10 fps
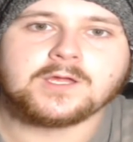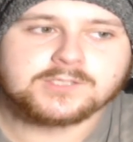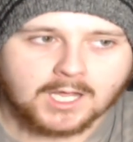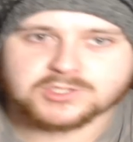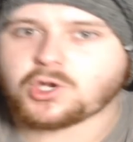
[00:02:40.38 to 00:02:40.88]

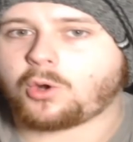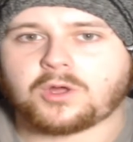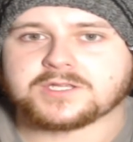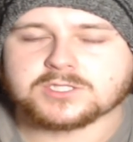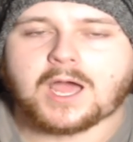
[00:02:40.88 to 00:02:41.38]
does not
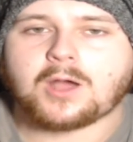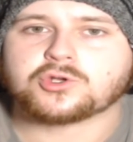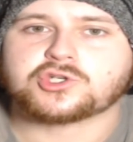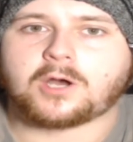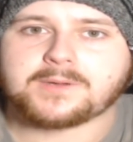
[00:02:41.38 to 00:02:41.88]
want a title
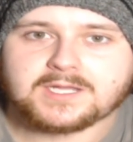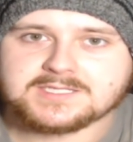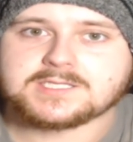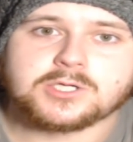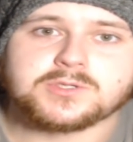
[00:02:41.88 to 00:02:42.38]
shot because
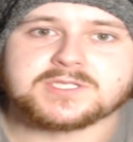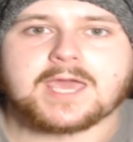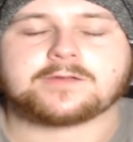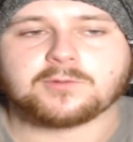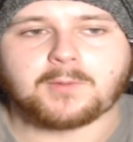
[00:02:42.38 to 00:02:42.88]
he's too
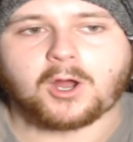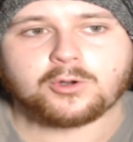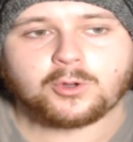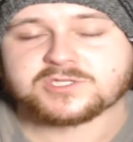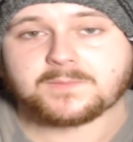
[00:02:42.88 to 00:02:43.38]
scared of
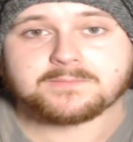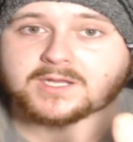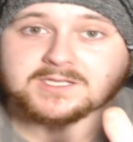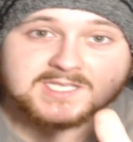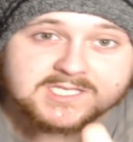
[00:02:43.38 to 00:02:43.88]
Kamaru Usman
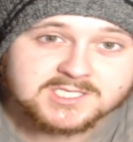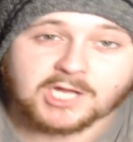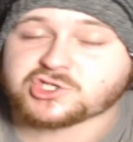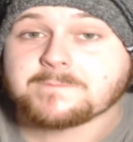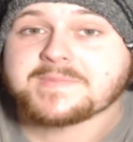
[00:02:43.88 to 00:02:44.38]
because he's
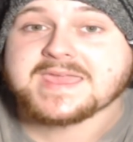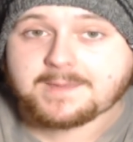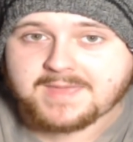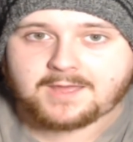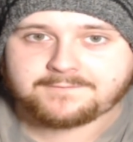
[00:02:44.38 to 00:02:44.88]
such a
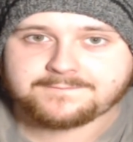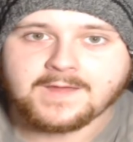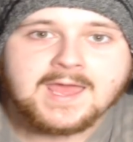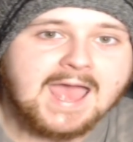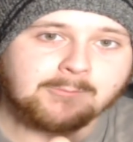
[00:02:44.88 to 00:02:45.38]
BMF
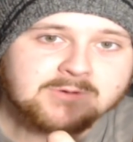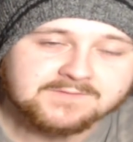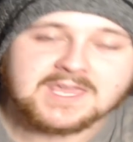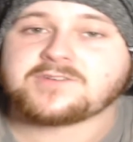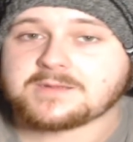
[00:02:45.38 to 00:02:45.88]
and we've
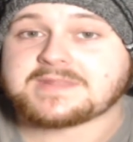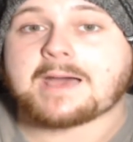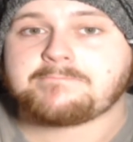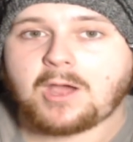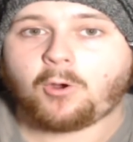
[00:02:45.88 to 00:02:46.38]
given him
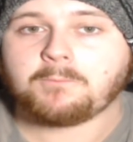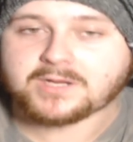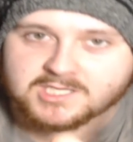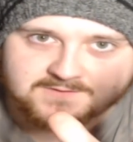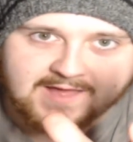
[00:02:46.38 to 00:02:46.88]
that belt
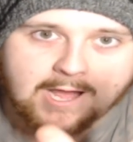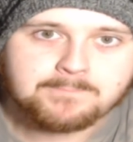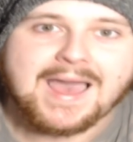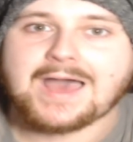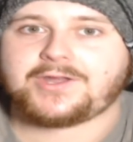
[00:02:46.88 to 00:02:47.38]
because of how
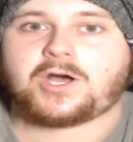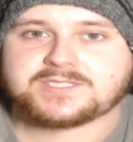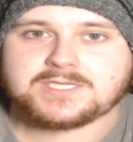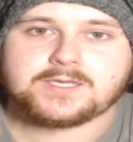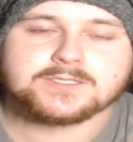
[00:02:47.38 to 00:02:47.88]
badass
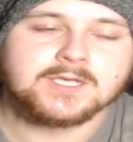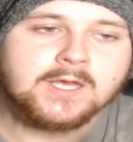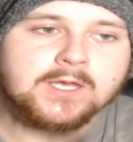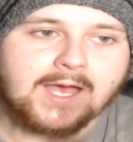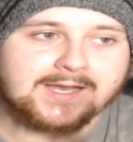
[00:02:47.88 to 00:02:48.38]
he is.
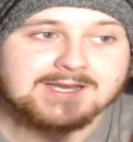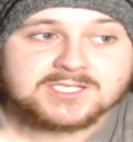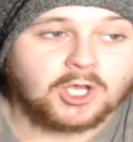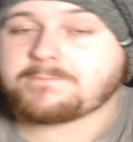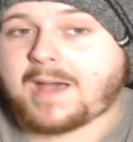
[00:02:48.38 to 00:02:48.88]
And he's
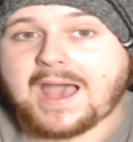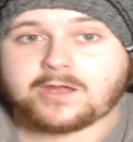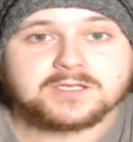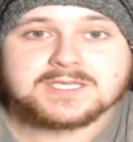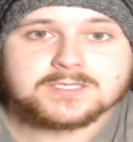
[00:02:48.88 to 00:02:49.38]
so
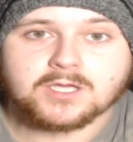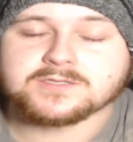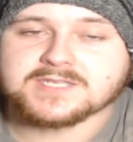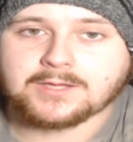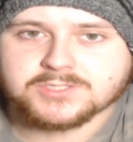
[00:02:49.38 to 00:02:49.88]
badass he turns
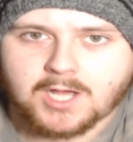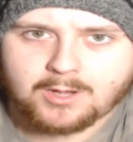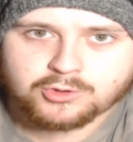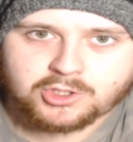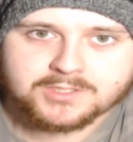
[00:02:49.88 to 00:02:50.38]
down
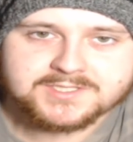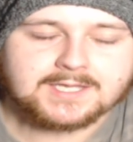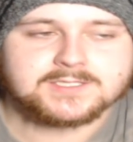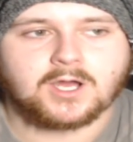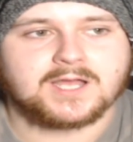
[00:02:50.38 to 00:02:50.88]
title shots
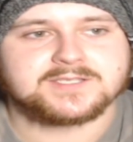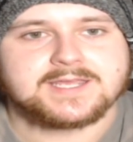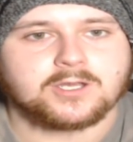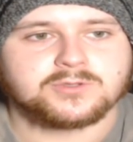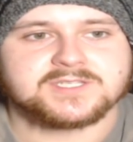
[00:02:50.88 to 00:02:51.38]
against guys that he
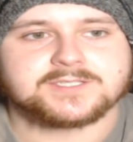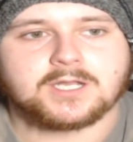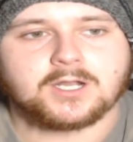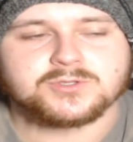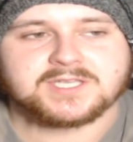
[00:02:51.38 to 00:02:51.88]
knows he's going to
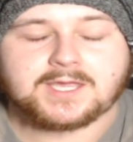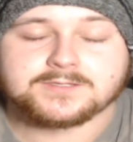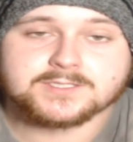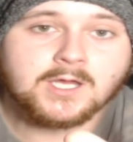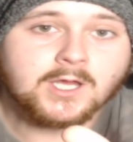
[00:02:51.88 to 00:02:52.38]
lose
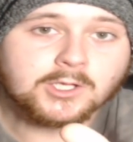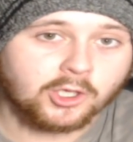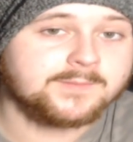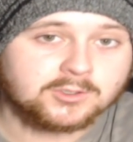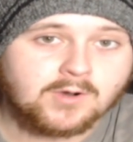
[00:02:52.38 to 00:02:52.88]
against.
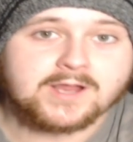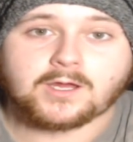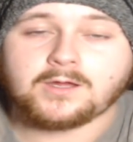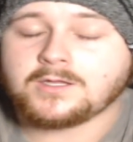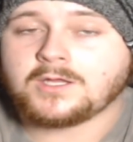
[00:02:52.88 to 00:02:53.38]
Conor
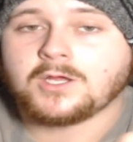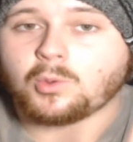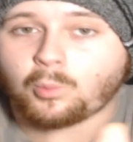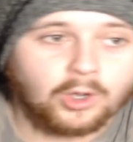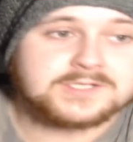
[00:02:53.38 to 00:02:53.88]
McGregor
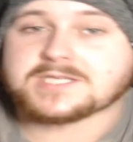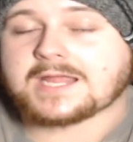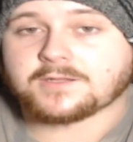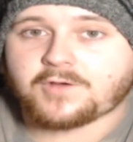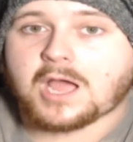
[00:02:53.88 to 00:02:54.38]
would take
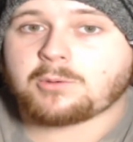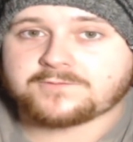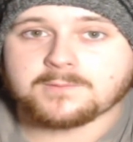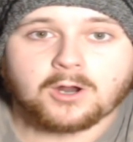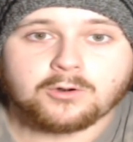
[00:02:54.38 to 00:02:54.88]
the fight with
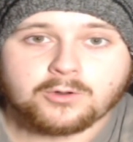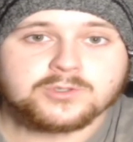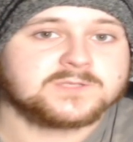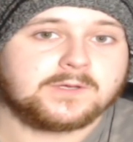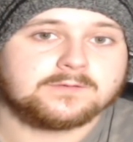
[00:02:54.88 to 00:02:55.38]
Kamaru
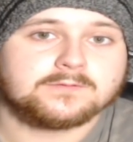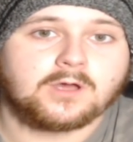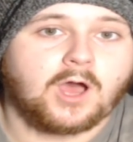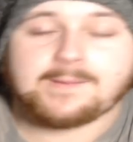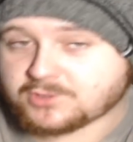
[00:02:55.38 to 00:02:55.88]
Usman.
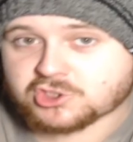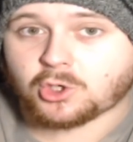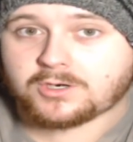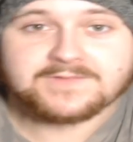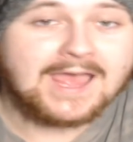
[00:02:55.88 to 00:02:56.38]
I'm
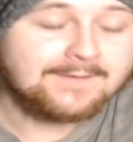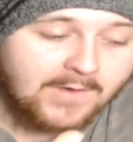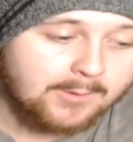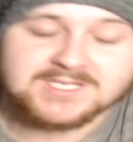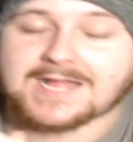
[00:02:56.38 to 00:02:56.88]
sure if that
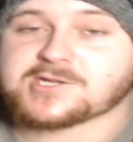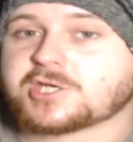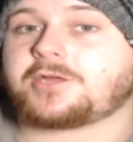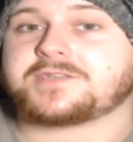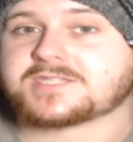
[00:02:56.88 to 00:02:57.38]
fight was
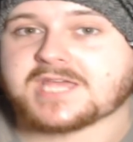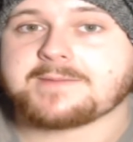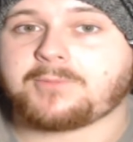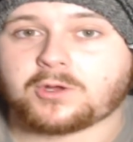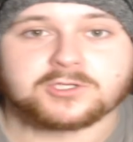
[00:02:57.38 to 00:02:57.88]
actually on the
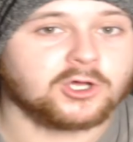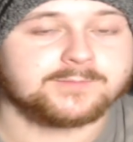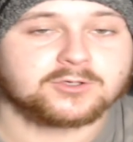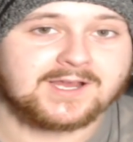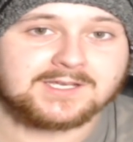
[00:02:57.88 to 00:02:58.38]
table and
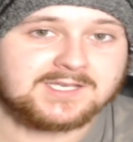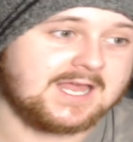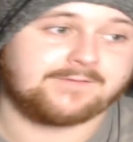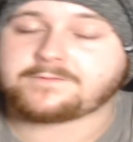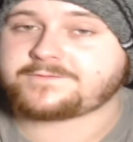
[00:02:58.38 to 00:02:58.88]
Conor McGregor didn't
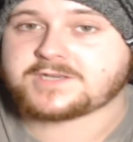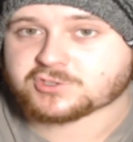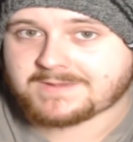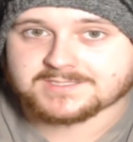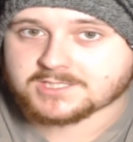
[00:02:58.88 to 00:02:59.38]
have
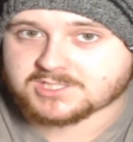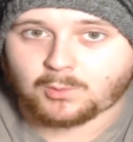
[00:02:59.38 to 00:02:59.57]
unfinished business at